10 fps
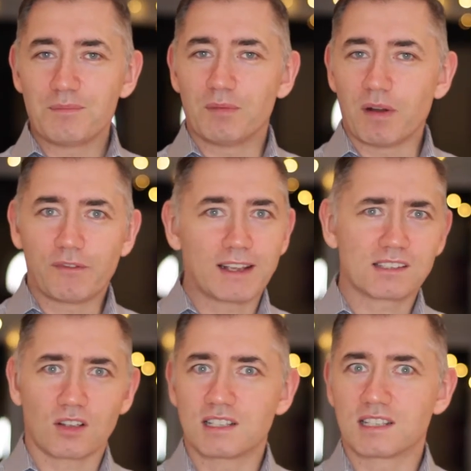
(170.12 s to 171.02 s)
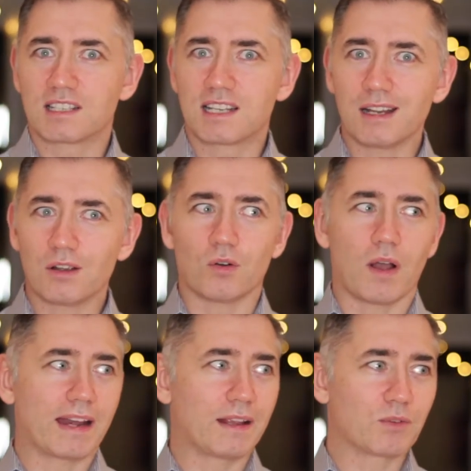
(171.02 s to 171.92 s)
But my face started to tingle,
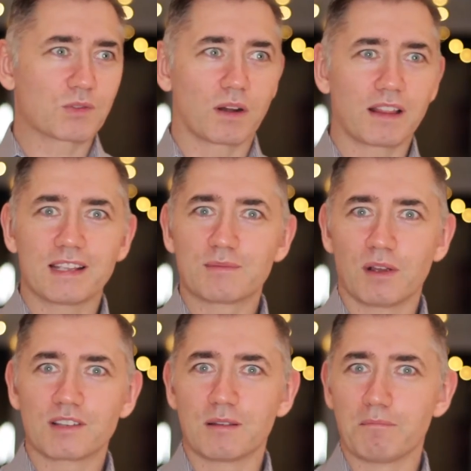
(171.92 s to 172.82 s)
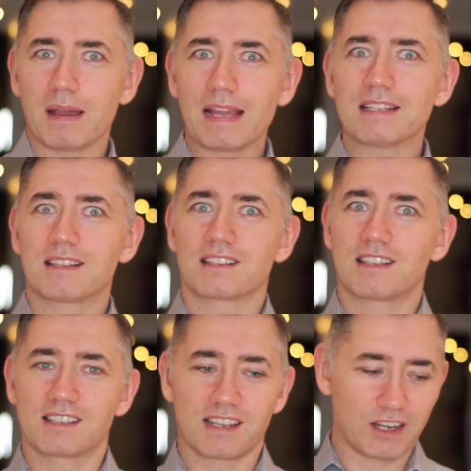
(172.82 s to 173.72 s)
and it was one of these most amazing
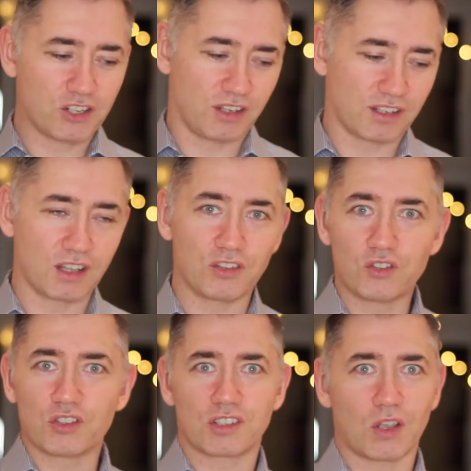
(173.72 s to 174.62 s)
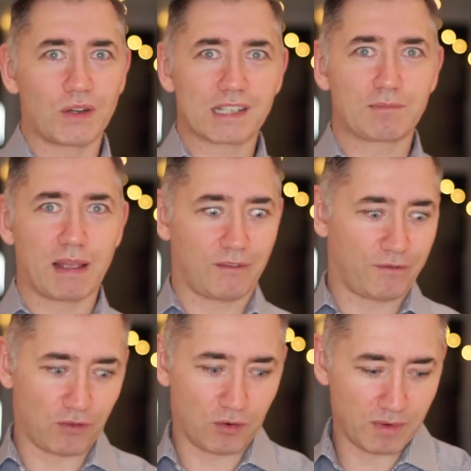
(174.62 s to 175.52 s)
sensations that you just don't expect
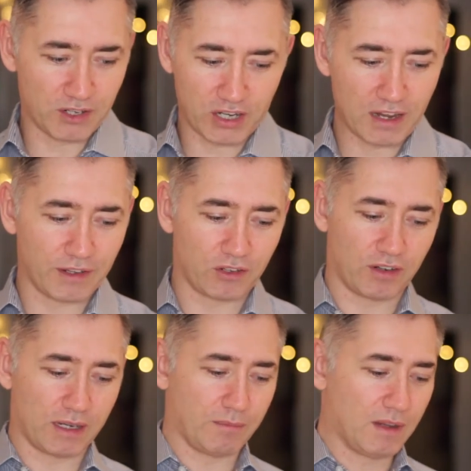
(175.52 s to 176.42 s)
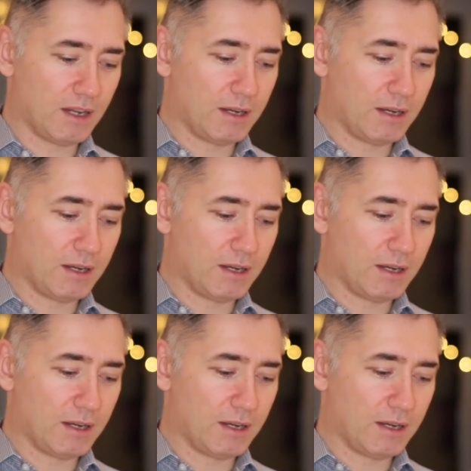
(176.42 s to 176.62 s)
from a shaving cream.